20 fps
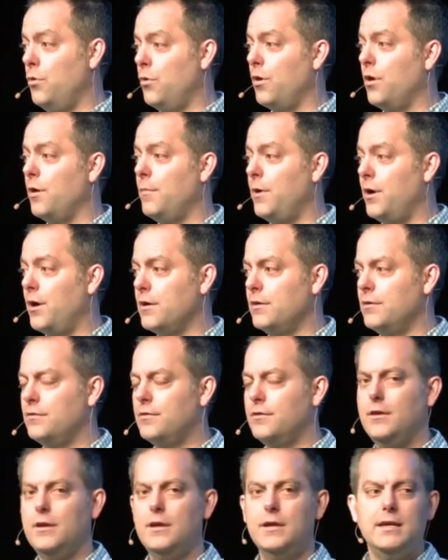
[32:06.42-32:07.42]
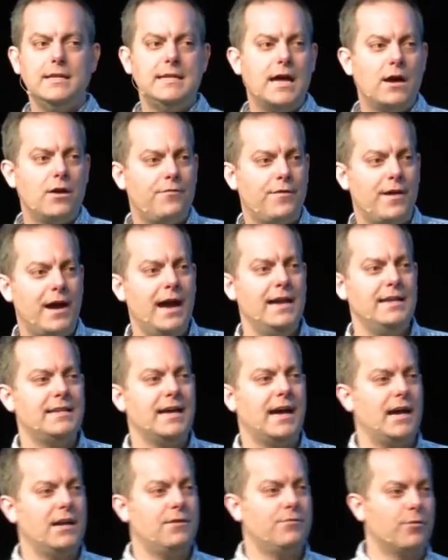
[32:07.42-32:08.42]
poor martyrs. Now, if I
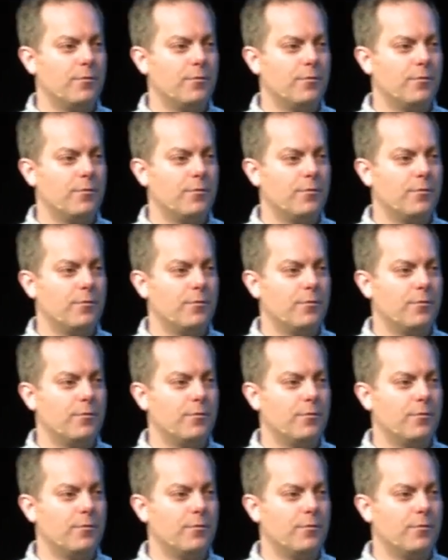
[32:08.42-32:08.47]
died